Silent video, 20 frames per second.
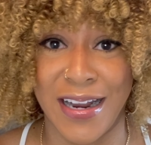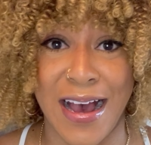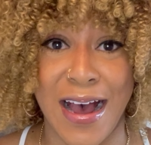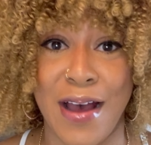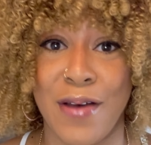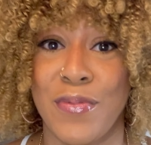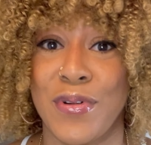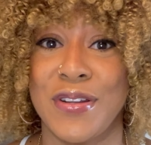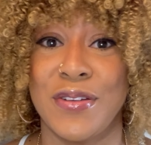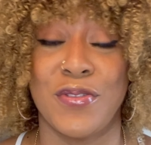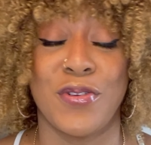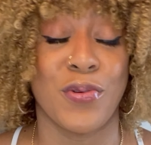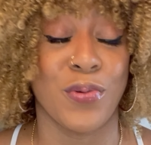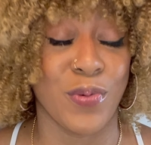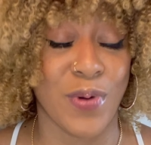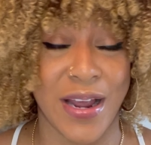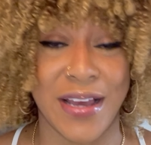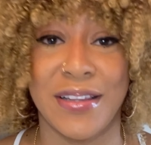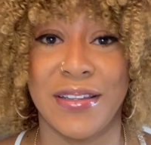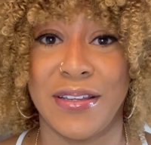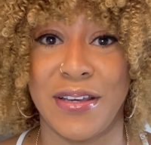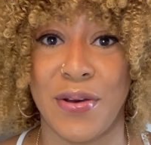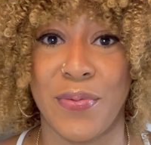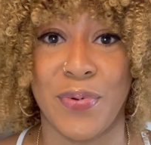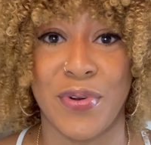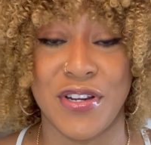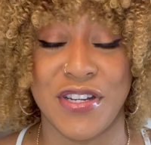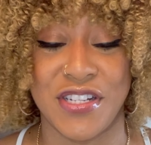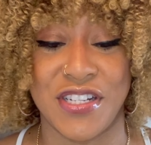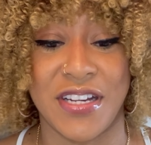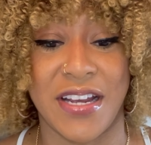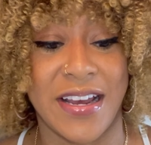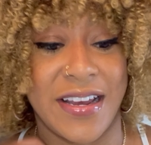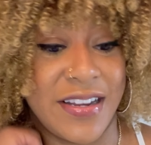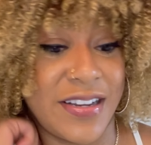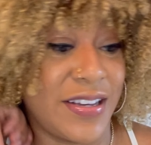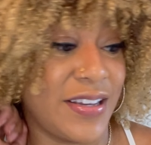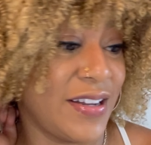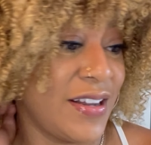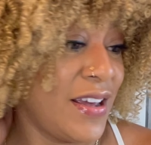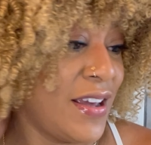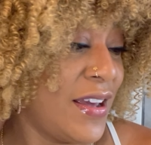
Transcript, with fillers: I would greatly appreciate it.